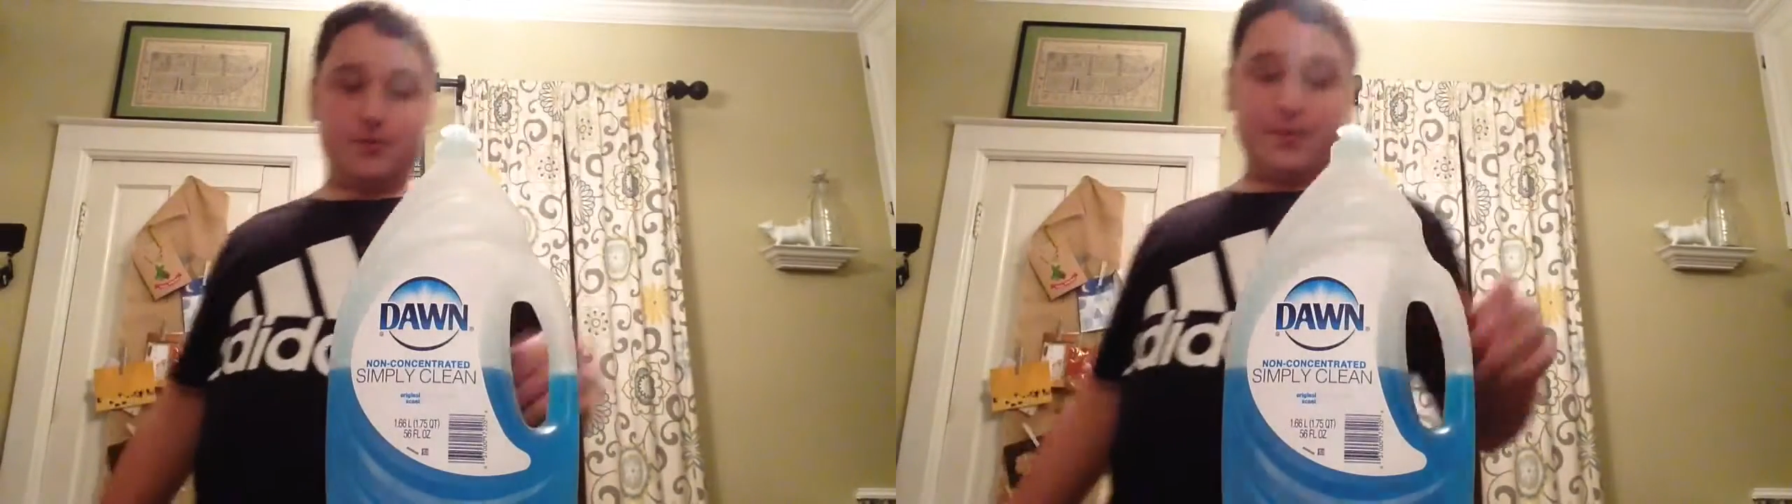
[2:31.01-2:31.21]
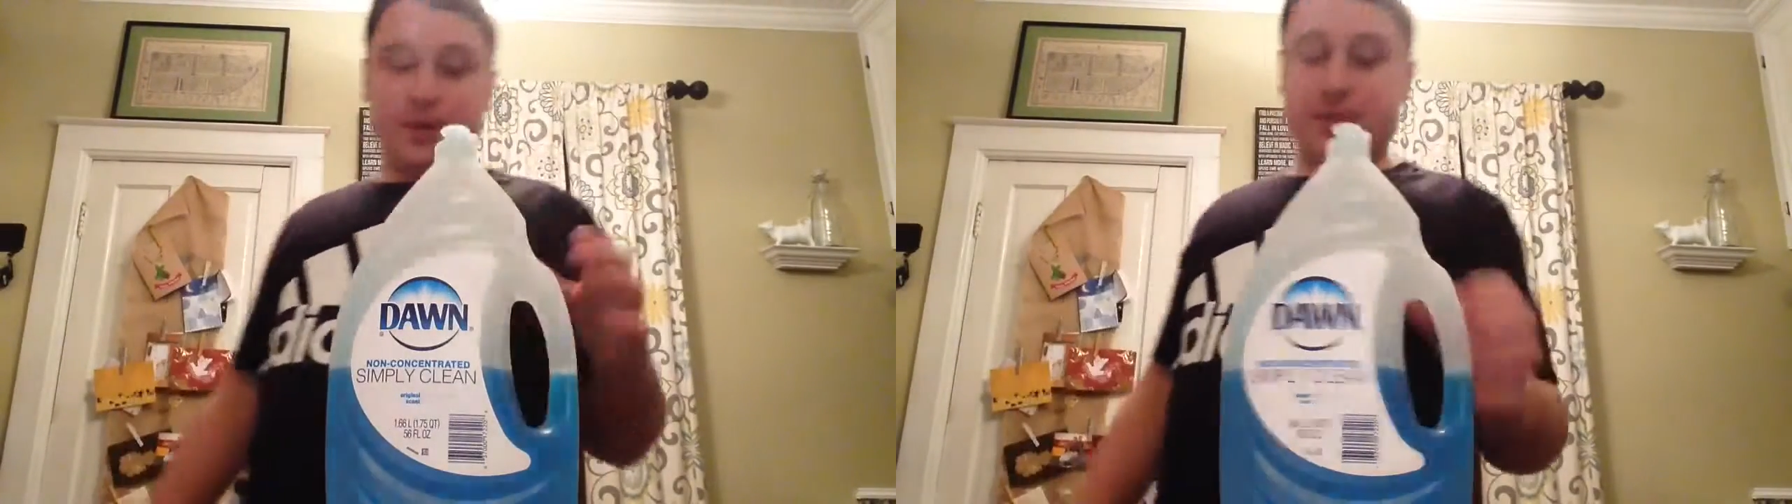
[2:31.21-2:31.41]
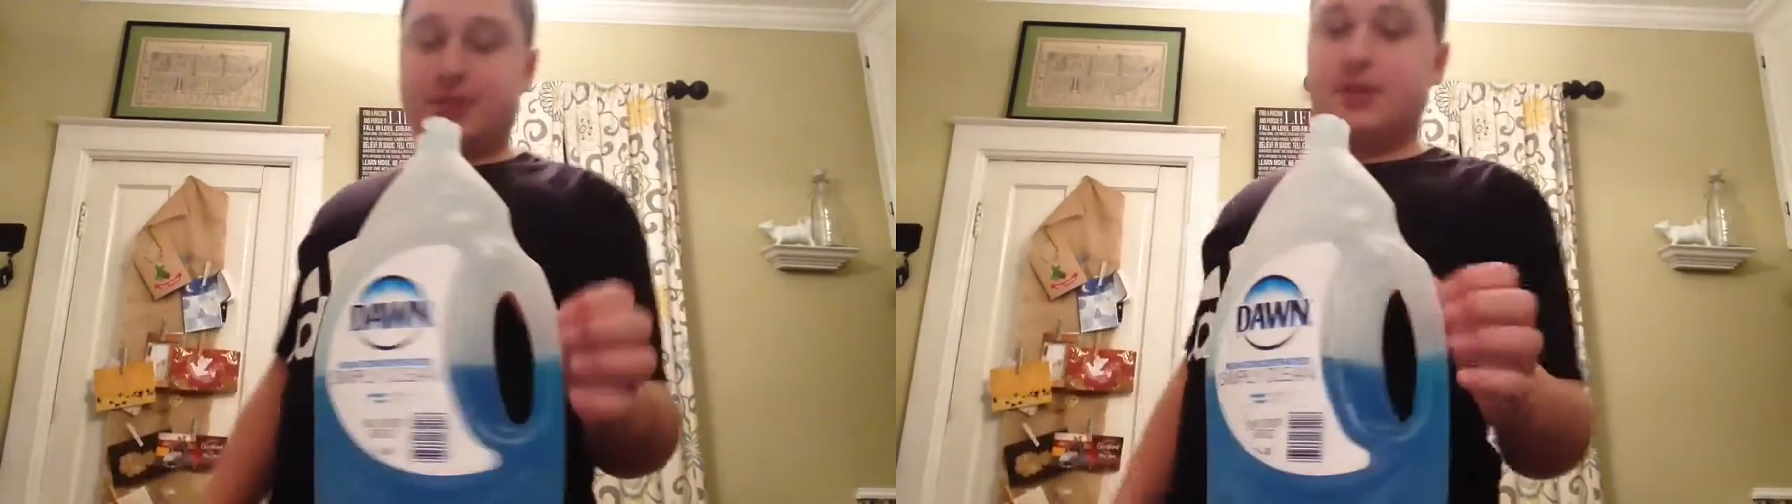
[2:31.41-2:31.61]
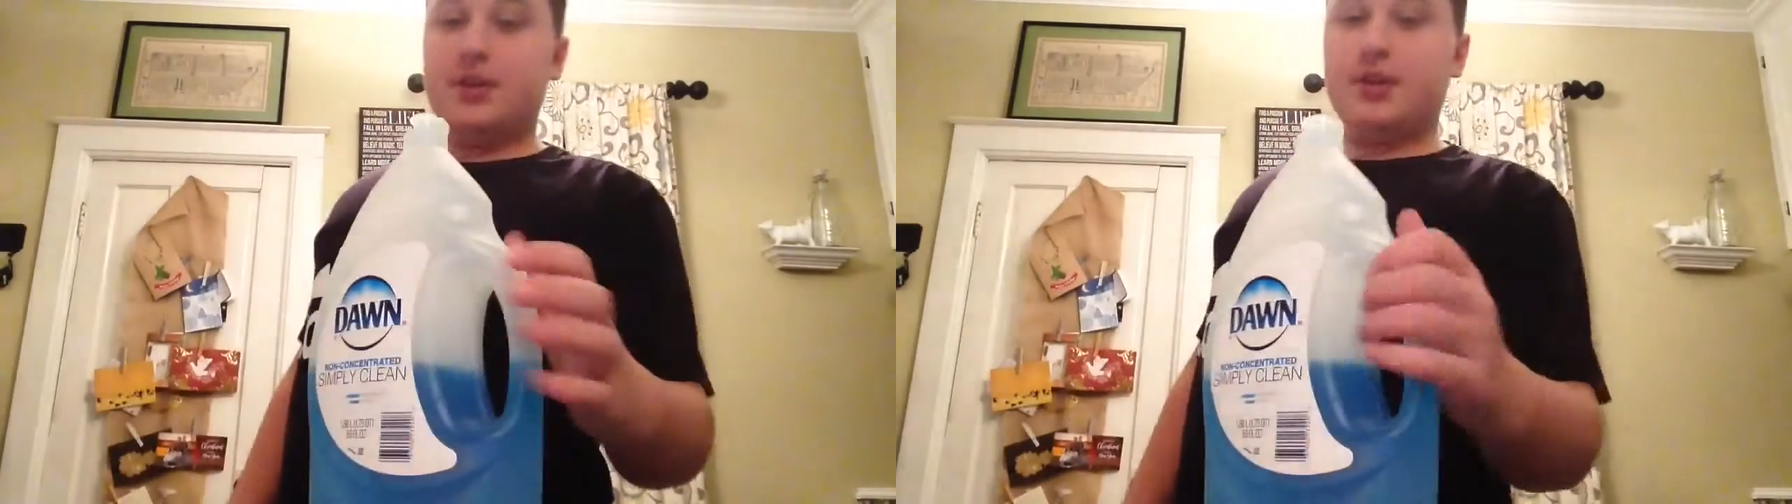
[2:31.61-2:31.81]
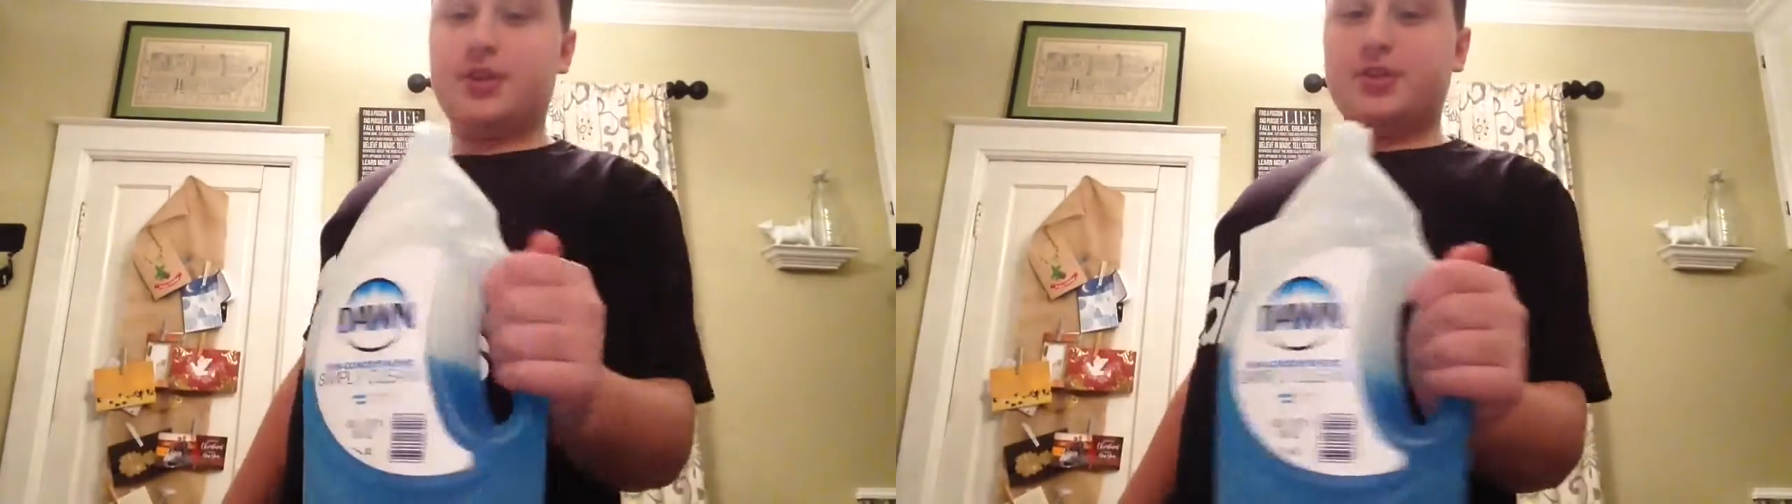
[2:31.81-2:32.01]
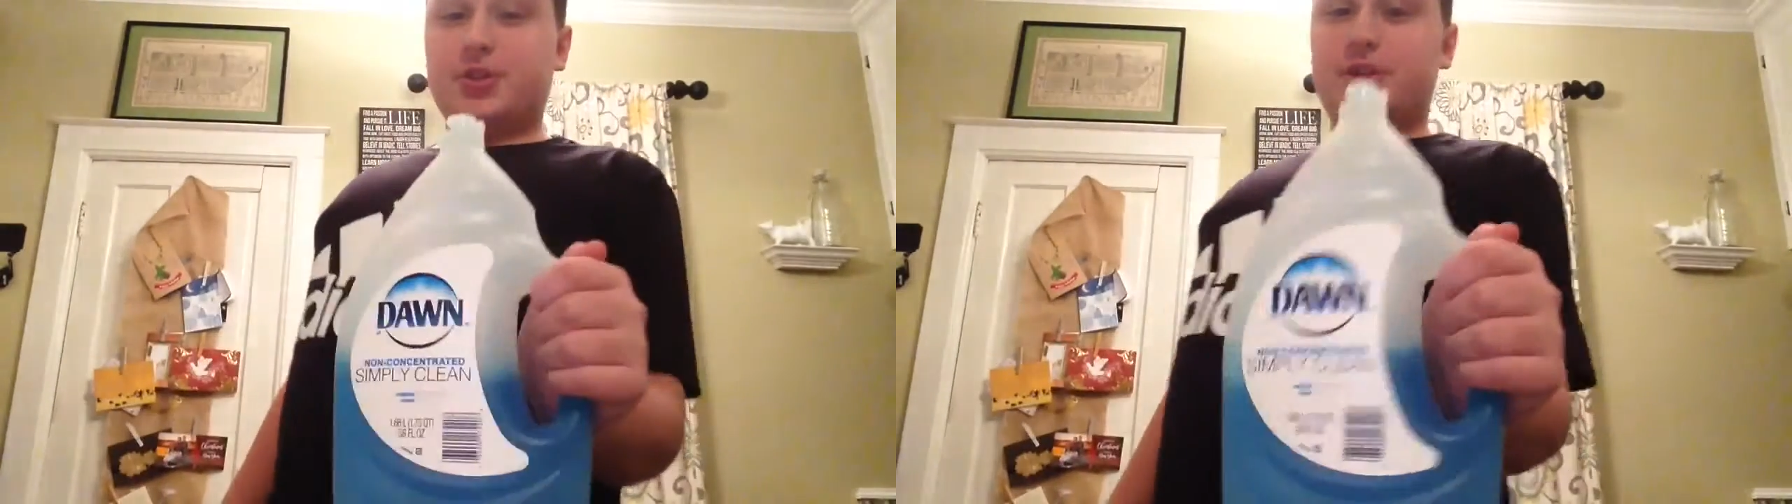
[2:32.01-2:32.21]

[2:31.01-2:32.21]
to do is get